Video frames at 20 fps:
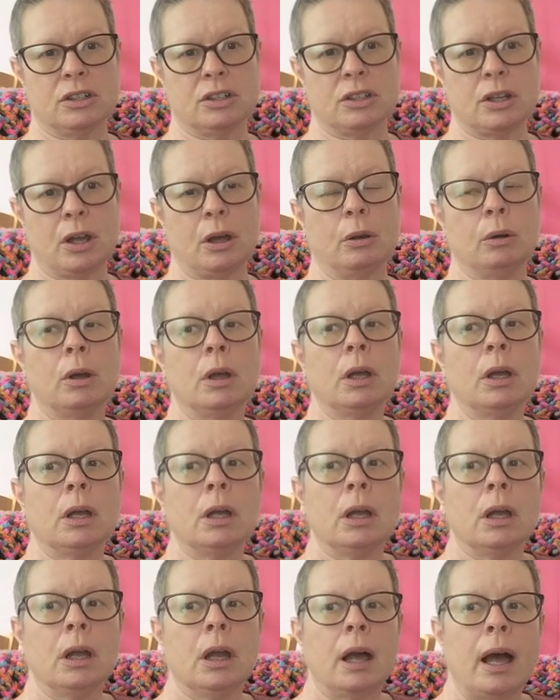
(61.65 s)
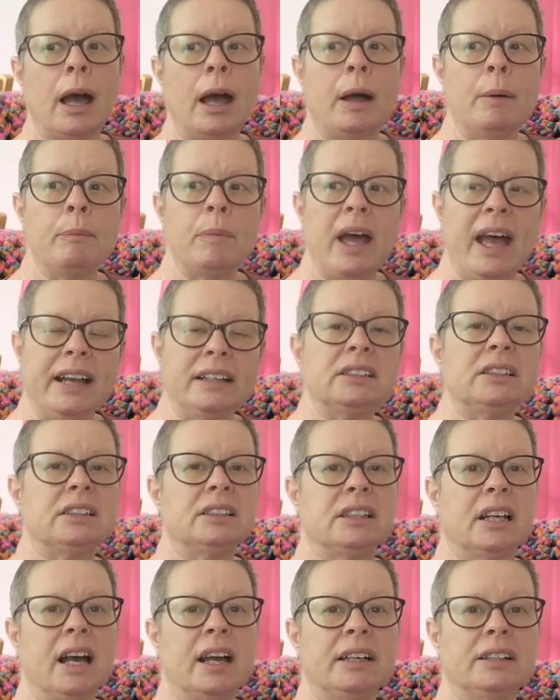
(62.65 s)
So
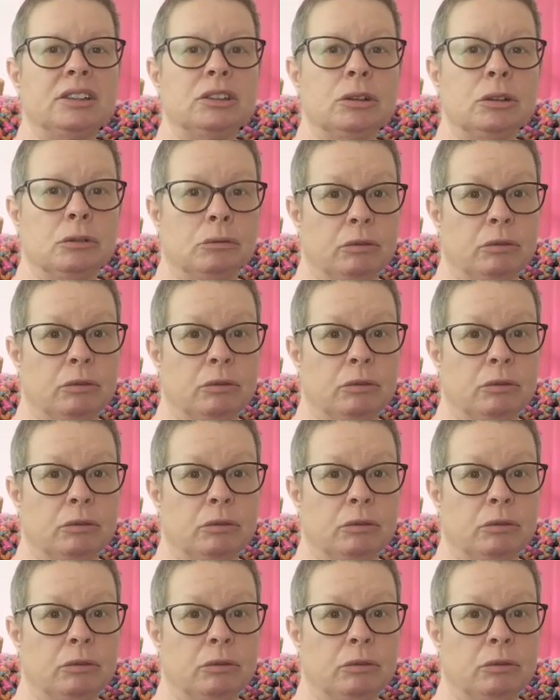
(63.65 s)
exercise